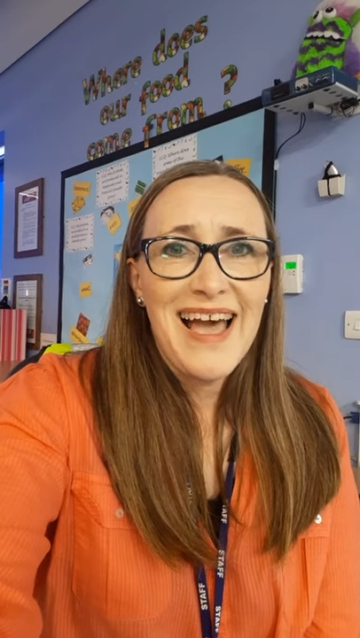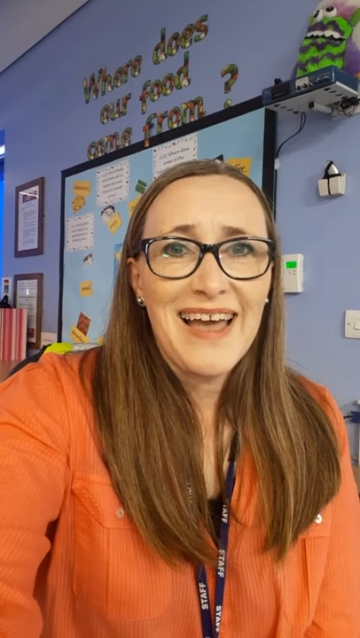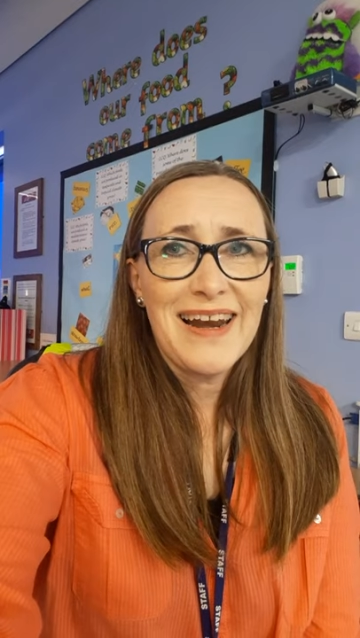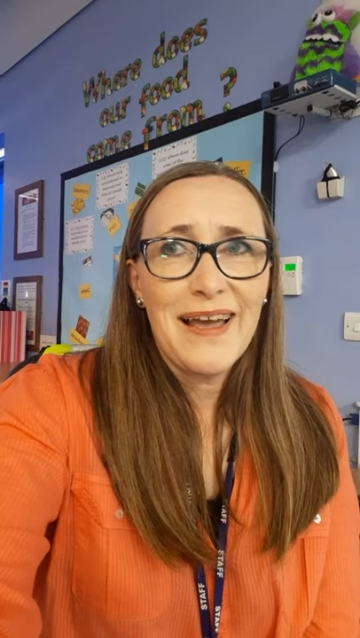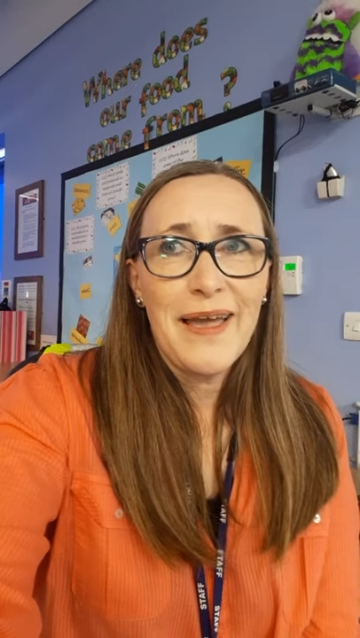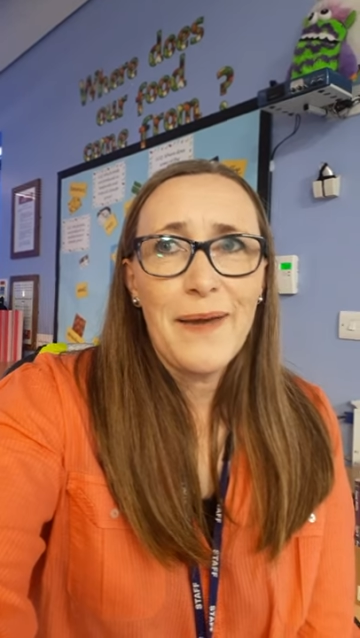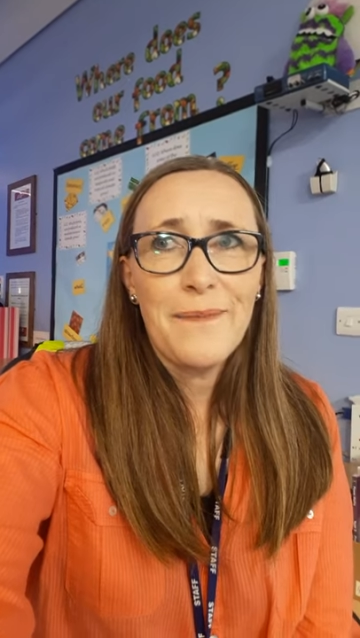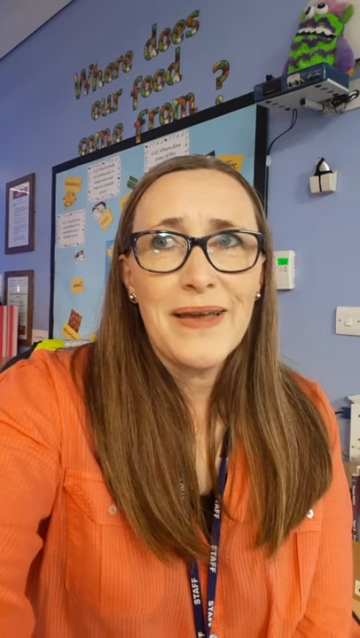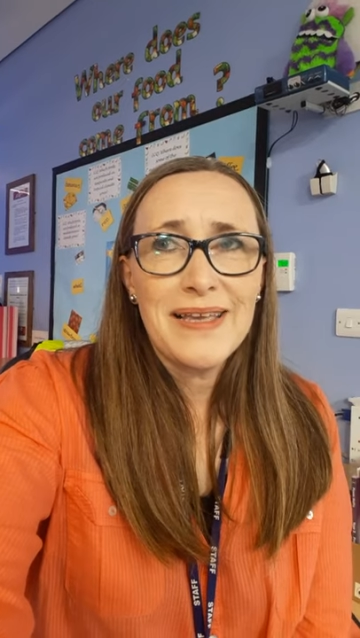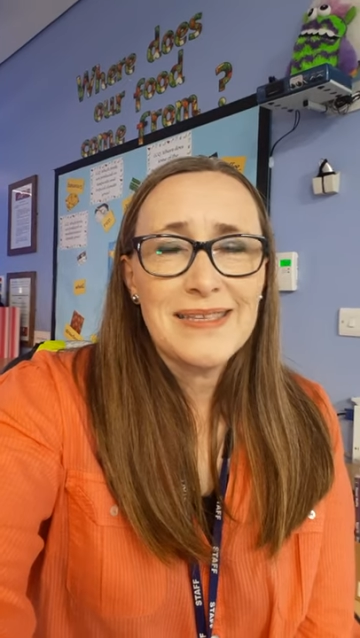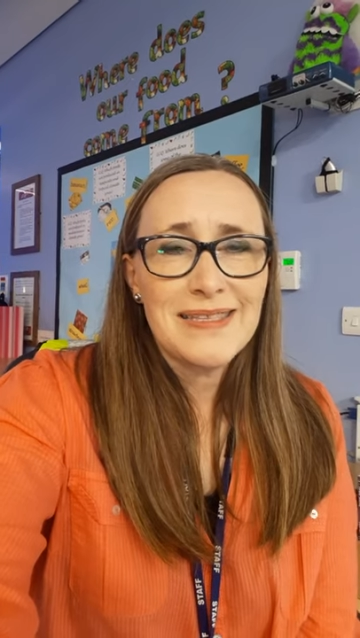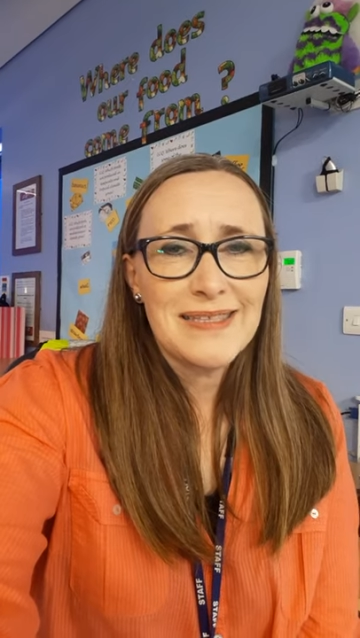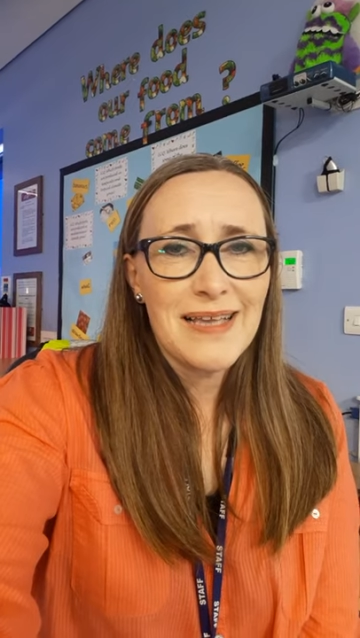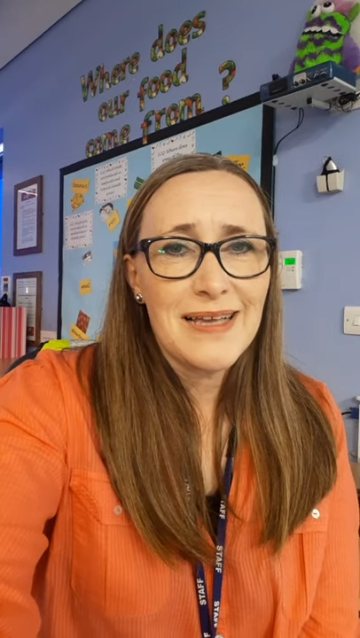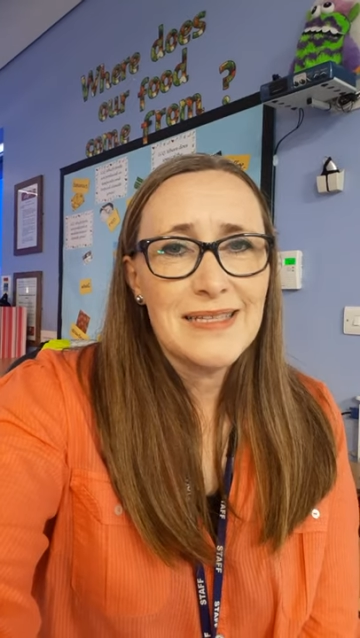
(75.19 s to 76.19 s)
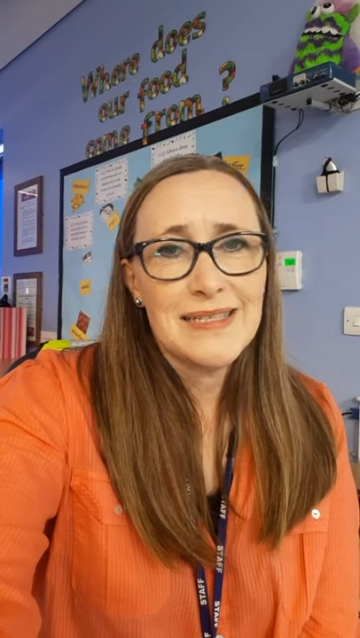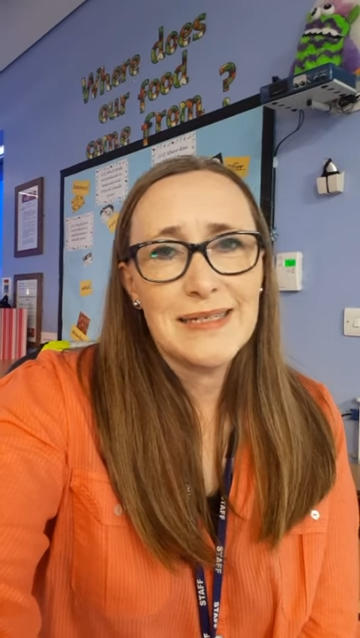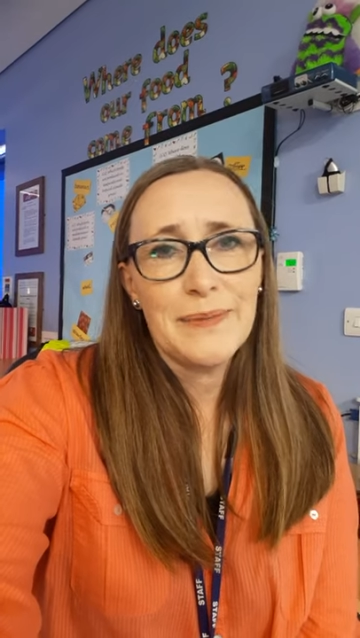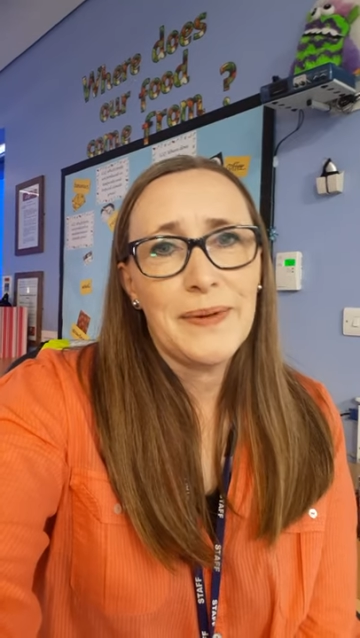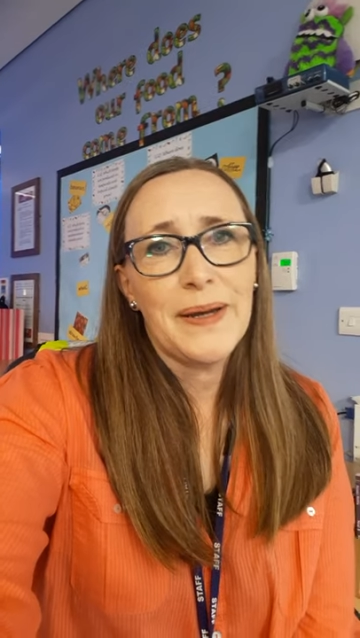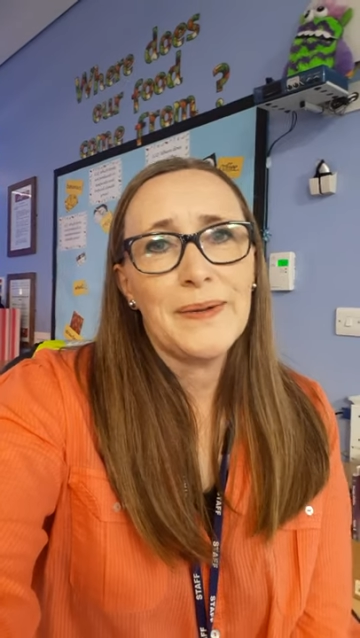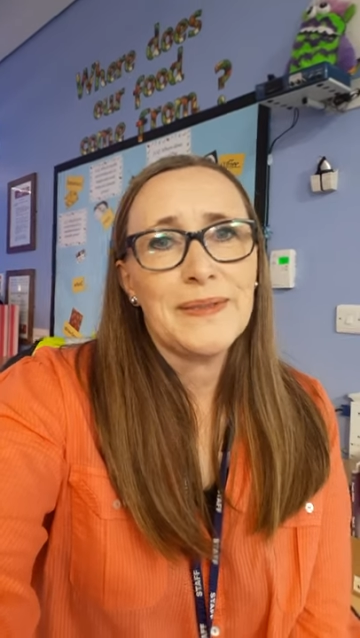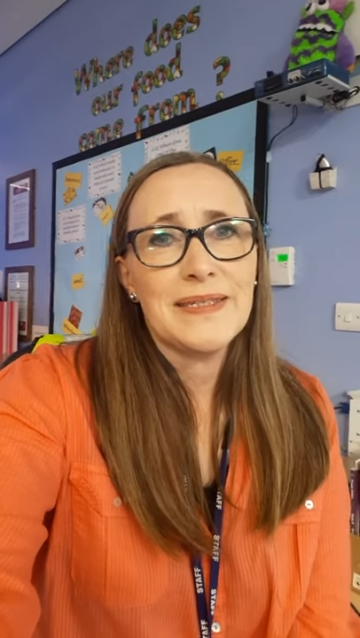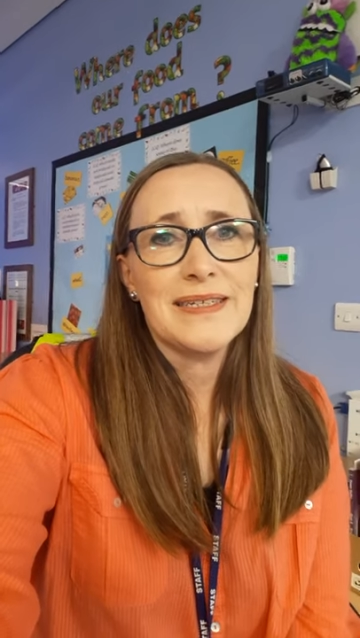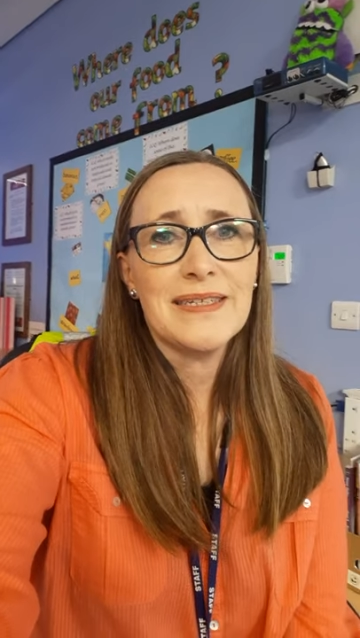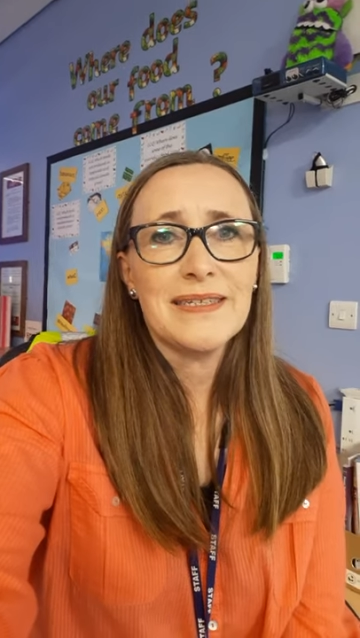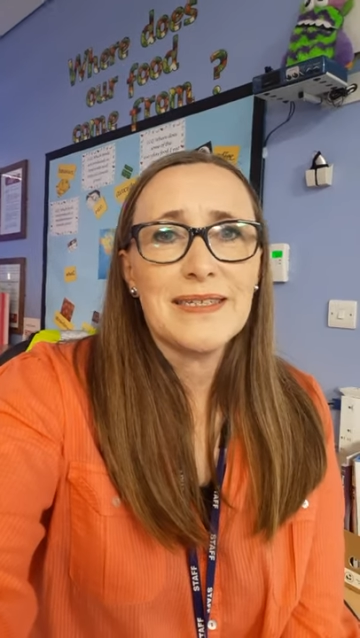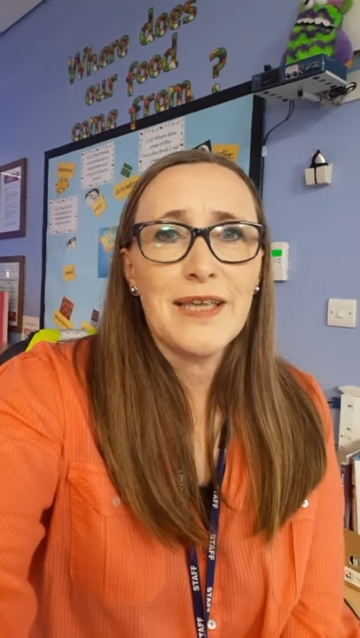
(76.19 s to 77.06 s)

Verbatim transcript: And I am excited about it.